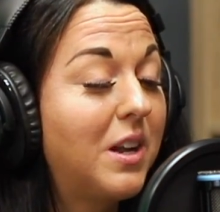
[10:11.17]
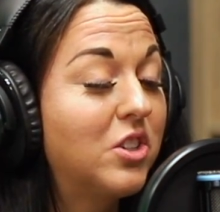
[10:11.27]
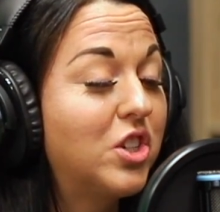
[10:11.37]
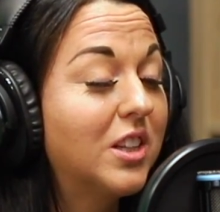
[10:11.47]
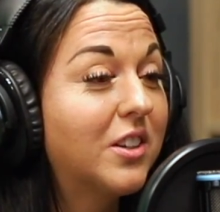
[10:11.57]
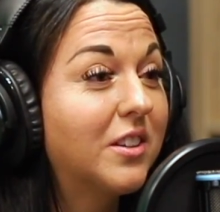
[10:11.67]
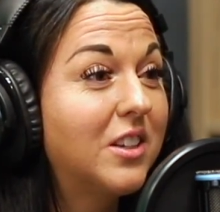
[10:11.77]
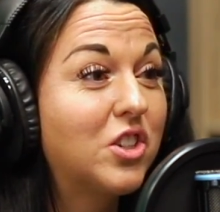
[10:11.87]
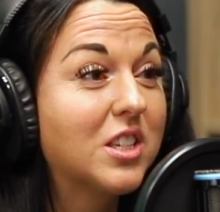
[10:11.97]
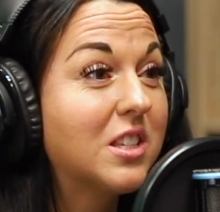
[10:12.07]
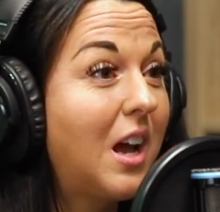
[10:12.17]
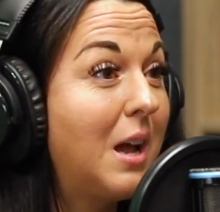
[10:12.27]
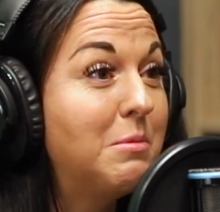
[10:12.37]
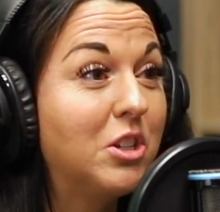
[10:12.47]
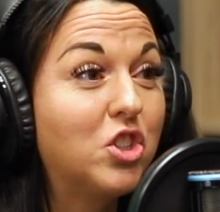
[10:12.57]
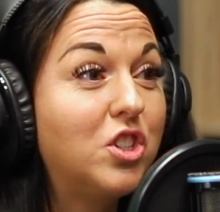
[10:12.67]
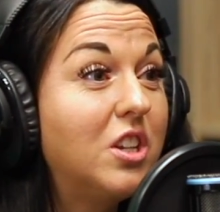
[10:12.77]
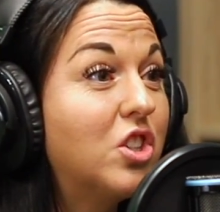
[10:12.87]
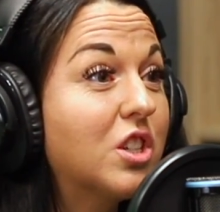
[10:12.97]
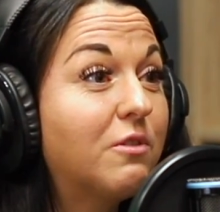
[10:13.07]
And she literally she
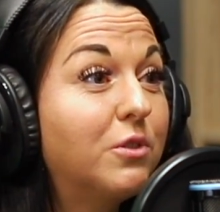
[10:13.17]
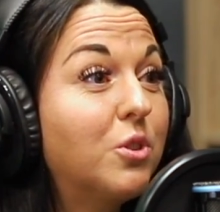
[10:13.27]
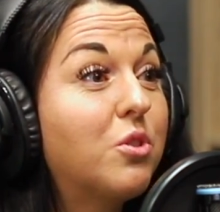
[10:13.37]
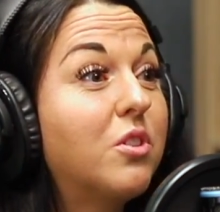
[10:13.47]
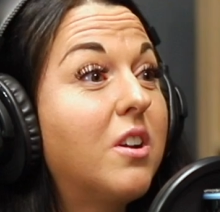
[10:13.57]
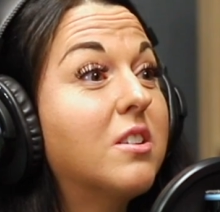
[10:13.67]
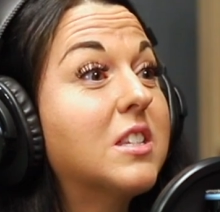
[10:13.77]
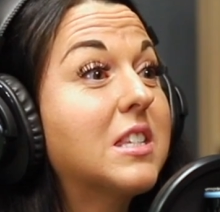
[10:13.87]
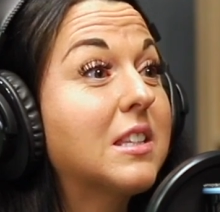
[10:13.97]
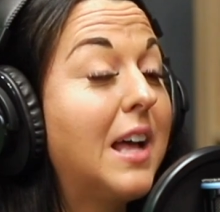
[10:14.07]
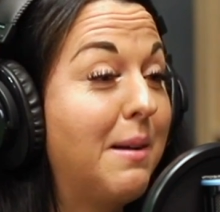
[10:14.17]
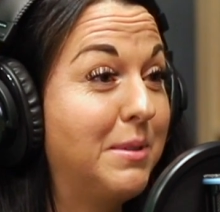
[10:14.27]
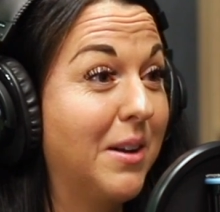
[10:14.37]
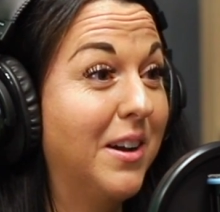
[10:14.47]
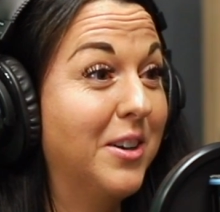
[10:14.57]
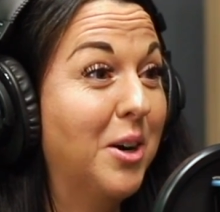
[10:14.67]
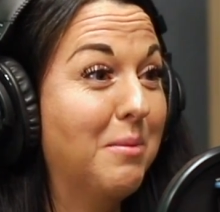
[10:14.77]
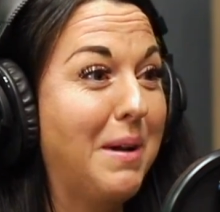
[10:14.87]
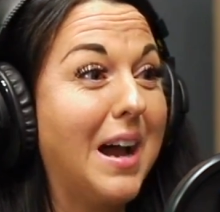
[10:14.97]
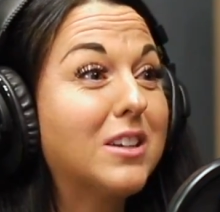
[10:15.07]
just flew through the air and slammed down on her
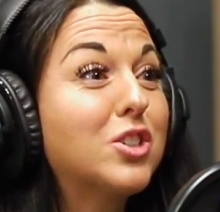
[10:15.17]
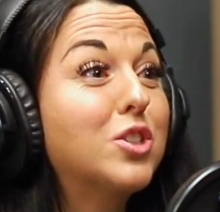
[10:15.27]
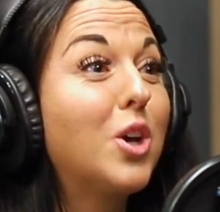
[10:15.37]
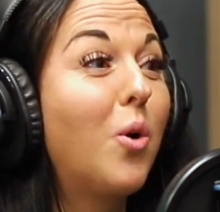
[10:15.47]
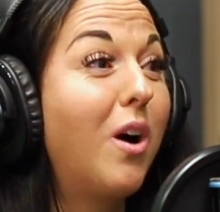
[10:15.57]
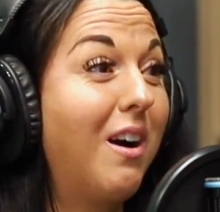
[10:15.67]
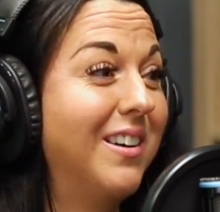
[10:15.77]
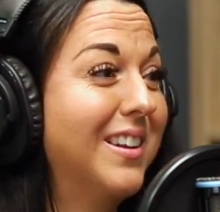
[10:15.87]
back so hard.